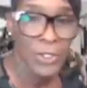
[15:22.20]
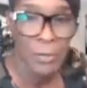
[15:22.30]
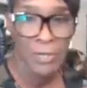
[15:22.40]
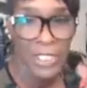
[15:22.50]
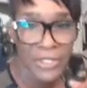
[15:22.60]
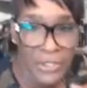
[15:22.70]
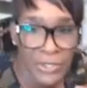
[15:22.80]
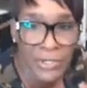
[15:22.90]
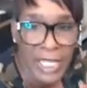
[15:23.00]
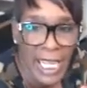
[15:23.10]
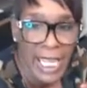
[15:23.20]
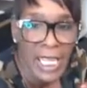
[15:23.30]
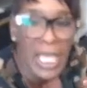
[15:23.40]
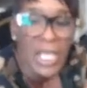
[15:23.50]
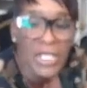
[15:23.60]
your pictures,
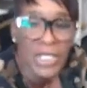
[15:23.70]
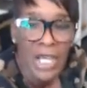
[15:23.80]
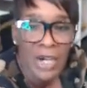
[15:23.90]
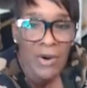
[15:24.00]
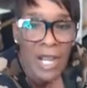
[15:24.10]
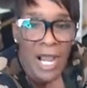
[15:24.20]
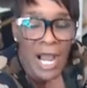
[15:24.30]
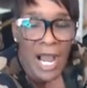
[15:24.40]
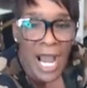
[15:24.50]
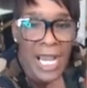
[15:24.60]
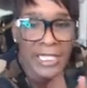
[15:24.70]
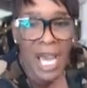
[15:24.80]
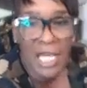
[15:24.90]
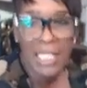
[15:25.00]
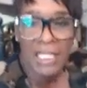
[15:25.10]
okay? So I
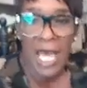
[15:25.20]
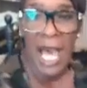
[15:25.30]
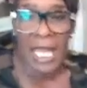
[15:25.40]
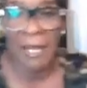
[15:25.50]
talk a lot